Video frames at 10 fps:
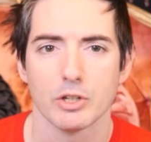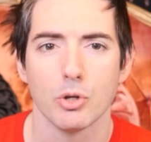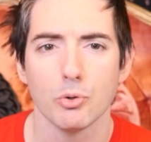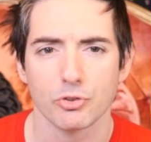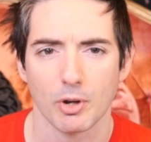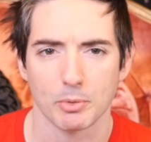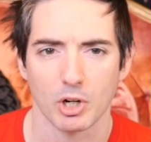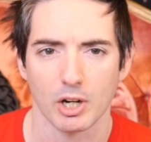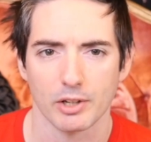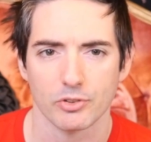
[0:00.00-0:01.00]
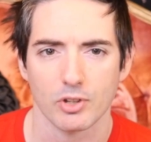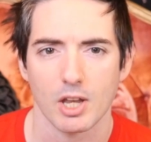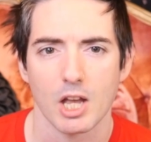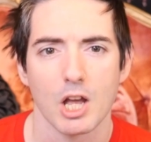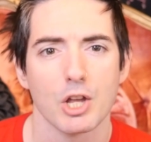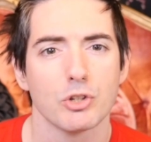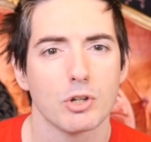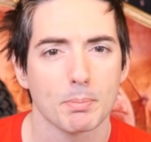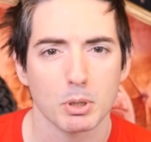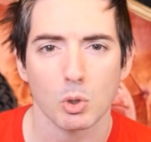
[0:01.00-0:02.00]
To summarize, to
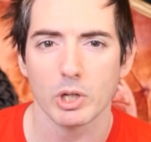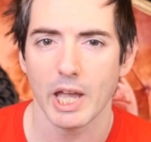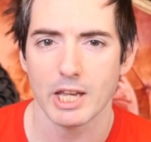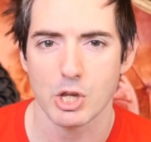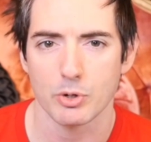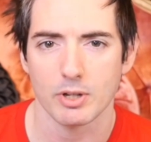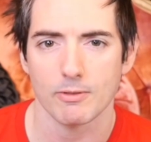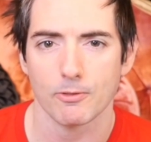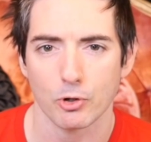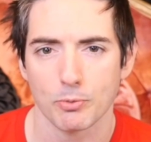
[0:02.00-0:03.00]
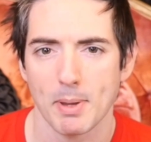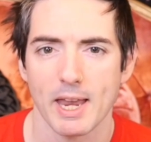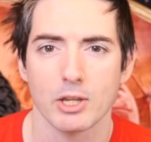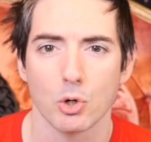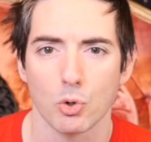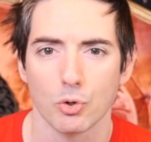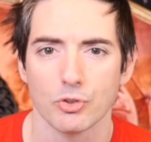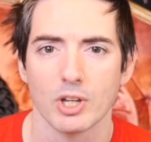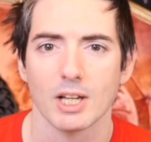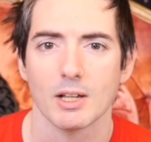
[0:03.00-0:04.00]
deploy a unit, first pay gold
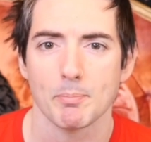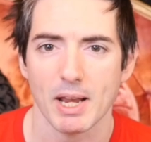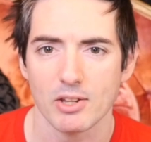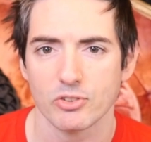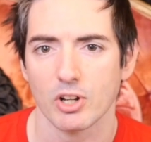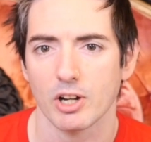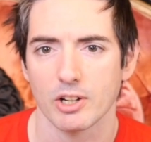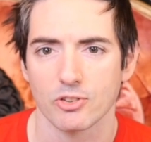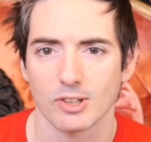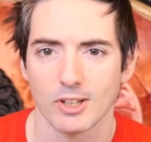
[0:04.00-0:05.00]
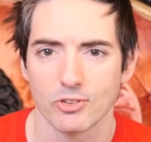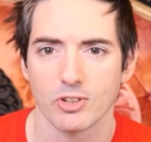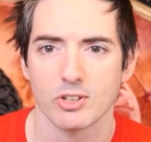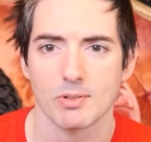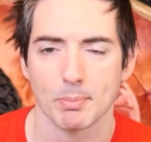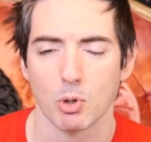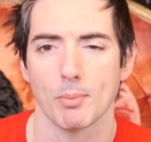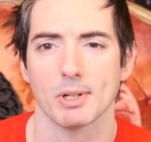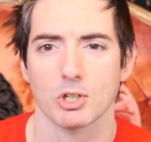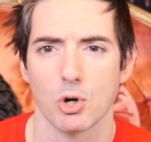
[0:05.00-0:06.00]
based on its listed
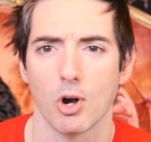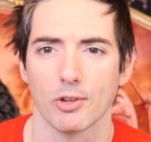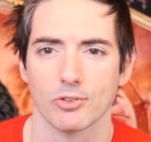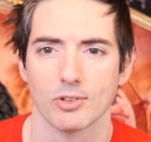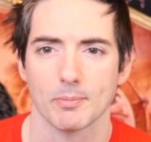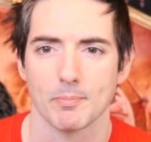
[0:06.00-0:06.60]
deployment cost.